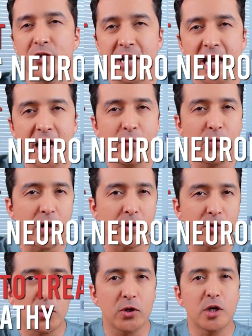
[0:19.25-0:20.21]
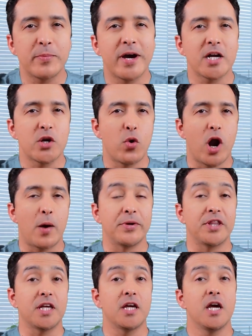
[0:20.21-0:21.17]
Today we are talking about
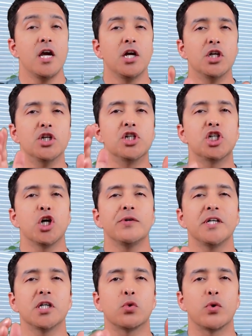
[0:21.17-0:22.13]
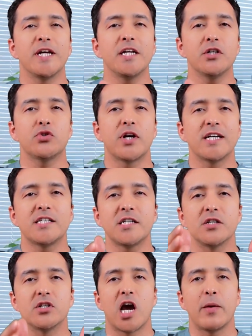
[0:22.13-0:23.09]
neuropathy. You showed a great
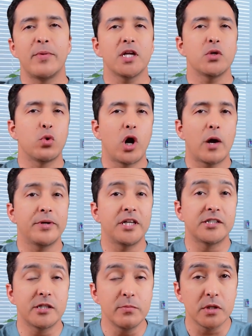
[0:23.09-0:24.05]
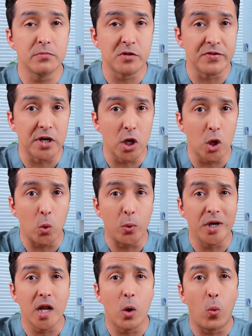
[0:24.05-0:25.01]
interest in diabetic neuropathy symptoms video
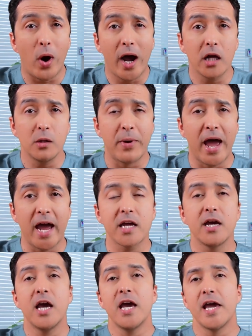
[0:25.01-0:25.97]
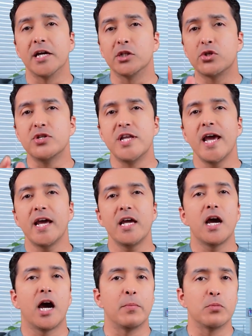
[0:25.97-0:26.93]
we did a while back, and
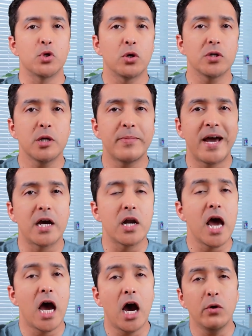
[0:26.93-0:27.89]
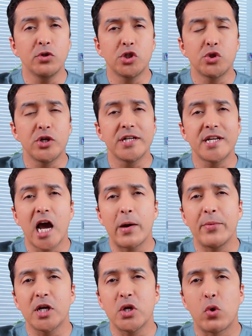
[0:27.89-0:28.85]
today I'm talking about how to treat
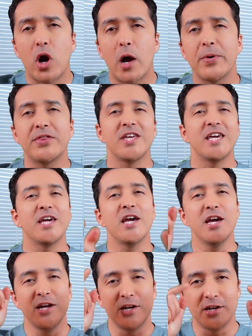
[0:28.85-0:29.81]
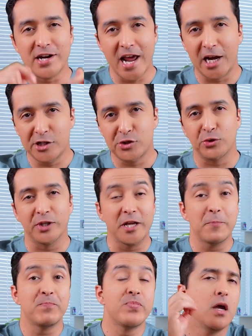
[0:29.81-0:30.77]
diabetic neuropathy
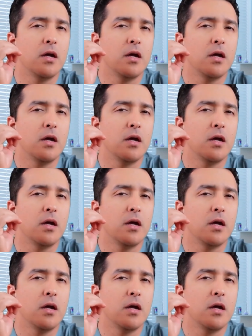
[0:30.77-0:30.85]
naturally.